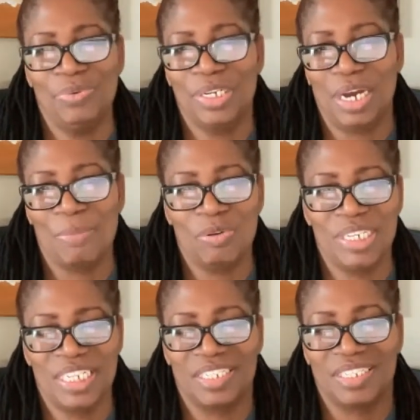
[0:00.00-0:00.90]
would come
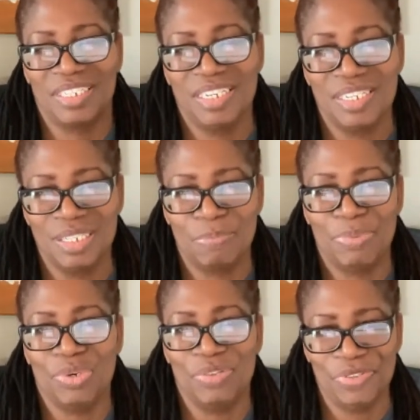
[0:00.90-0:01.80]
out and see these
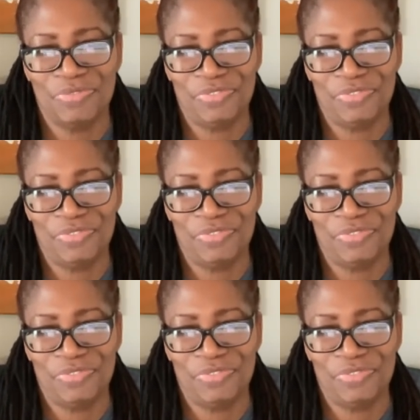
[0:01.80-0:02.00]
beautiful